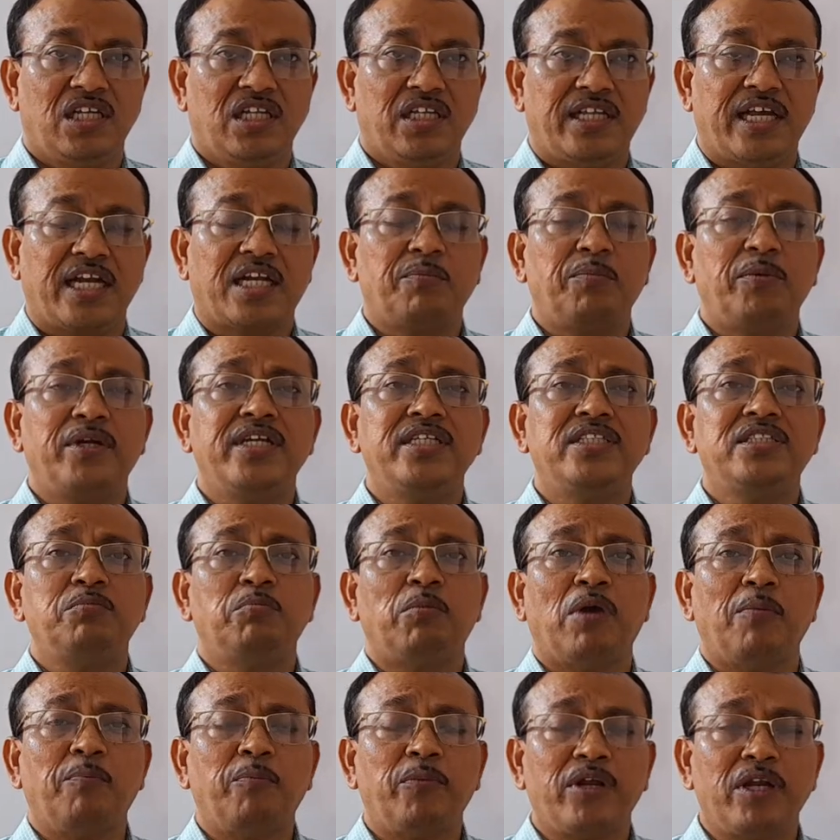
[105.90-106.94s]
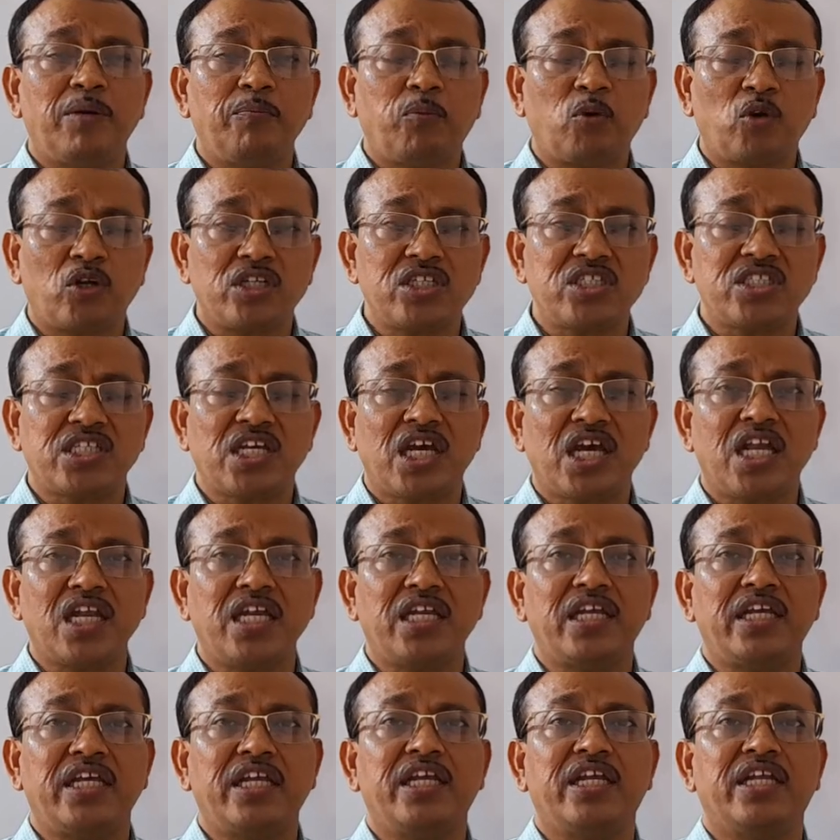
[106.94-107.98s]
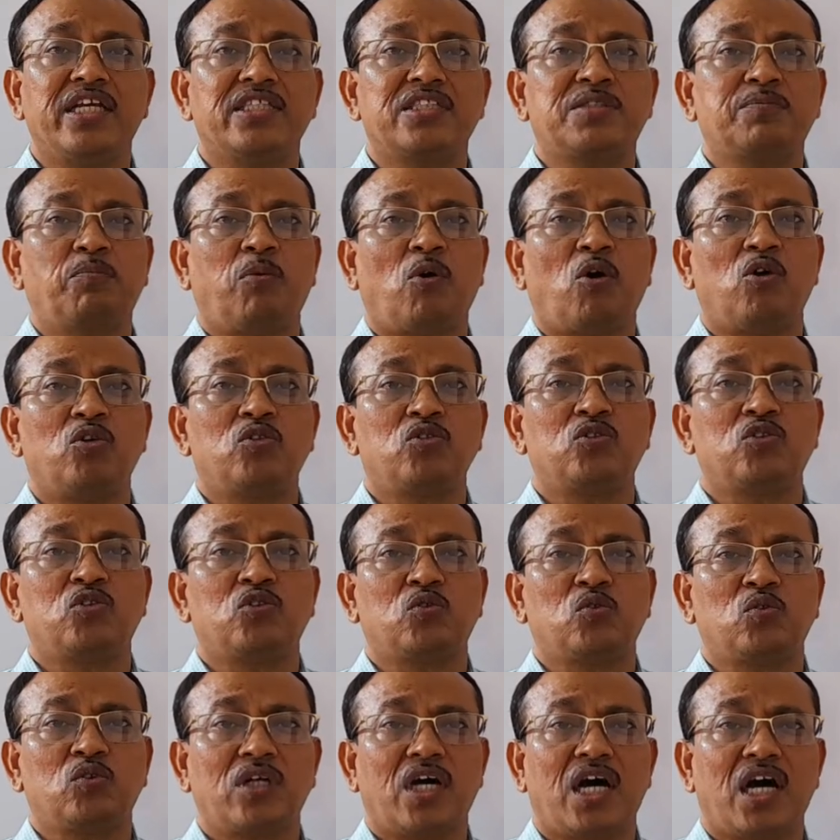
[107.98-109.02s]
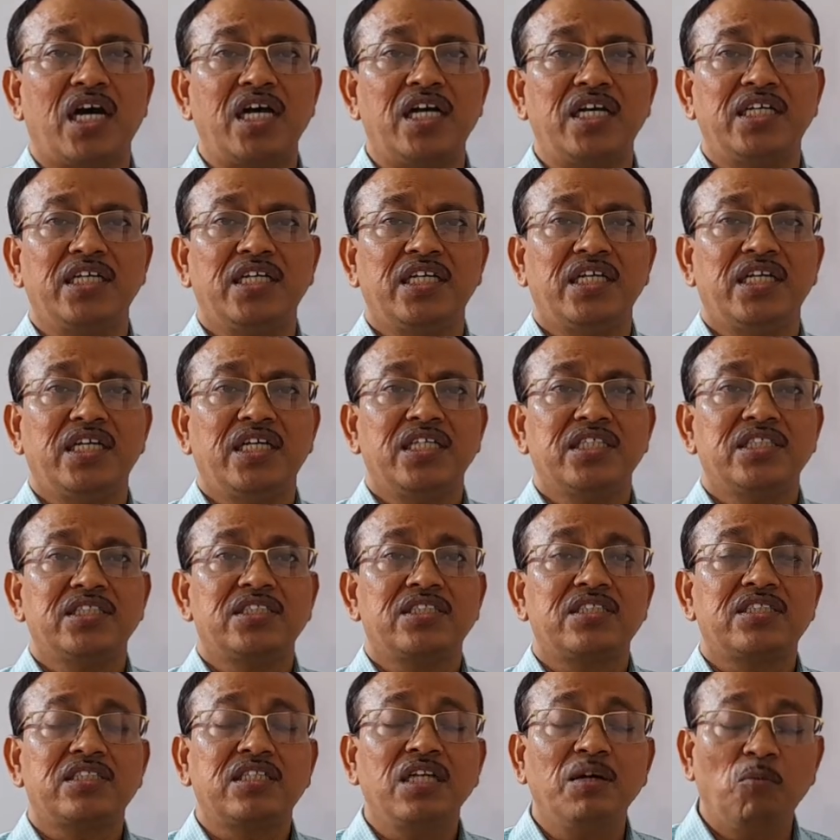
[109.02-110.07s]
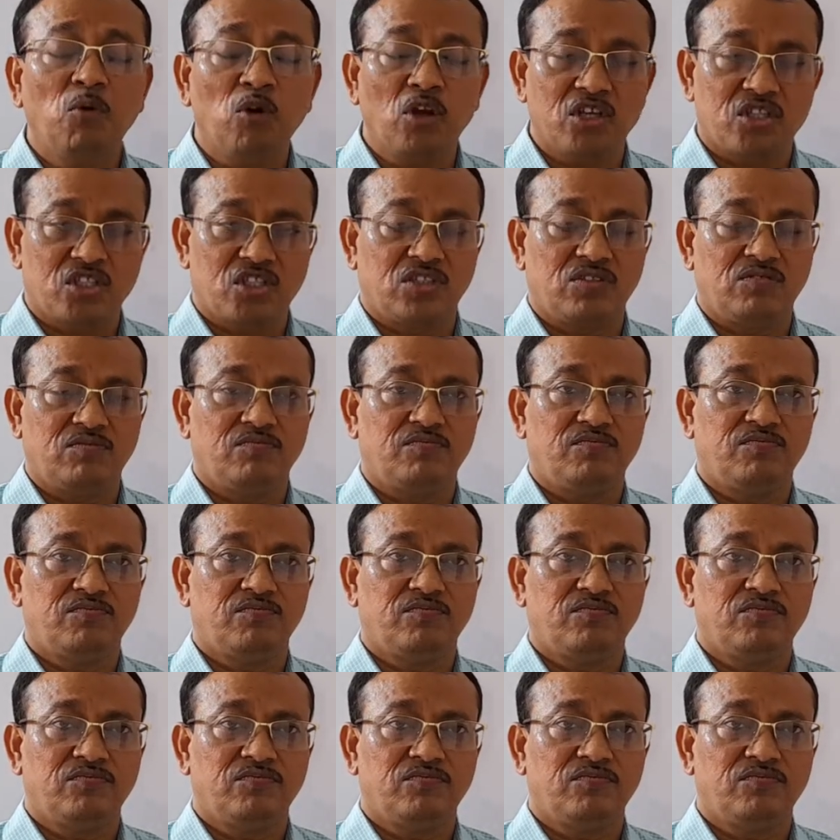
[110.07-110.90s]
That means membrane potential in response to the stimulation.